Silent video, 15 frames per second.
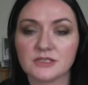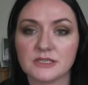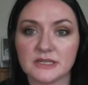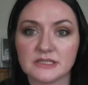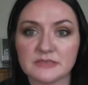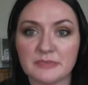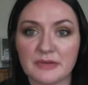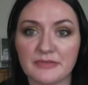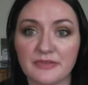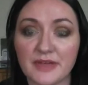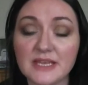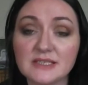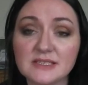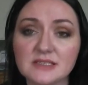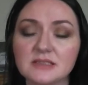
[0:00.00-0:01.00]
that's my
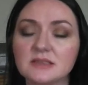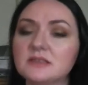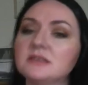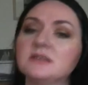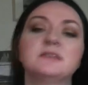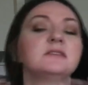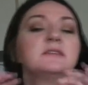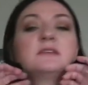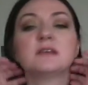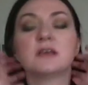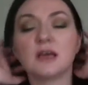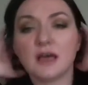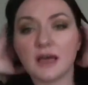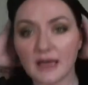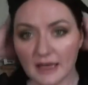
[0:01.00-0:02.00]
face.
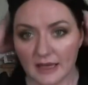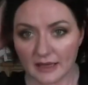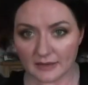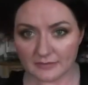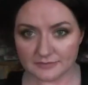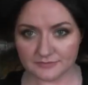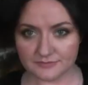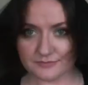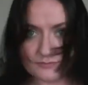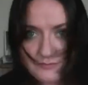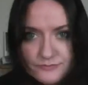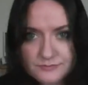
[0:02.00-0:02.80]
Yeah,